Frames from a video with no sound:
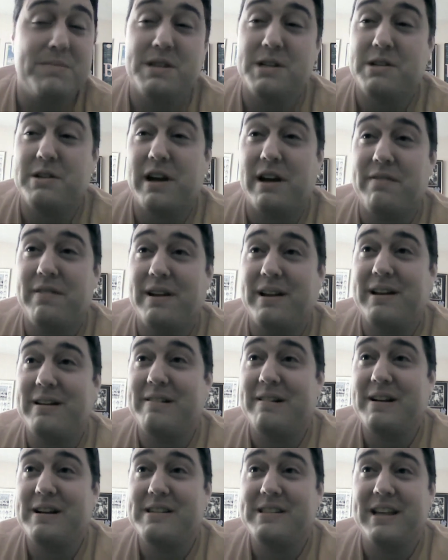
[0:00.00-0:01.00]
Did you have any,
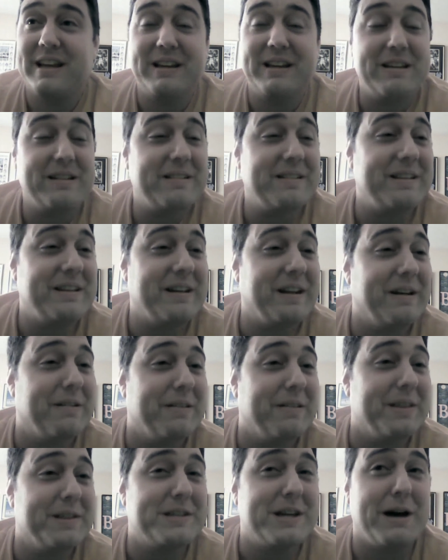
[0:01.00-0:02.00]
Chris, that
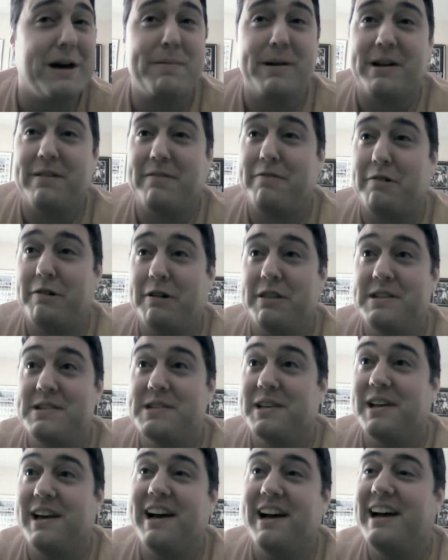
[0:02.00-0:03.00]
on the topic of 4th of
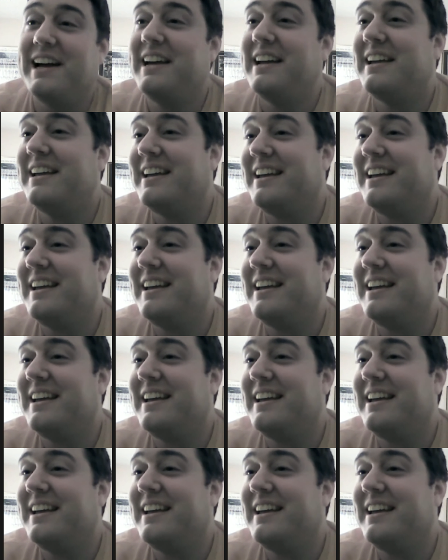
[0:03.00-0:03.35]
July?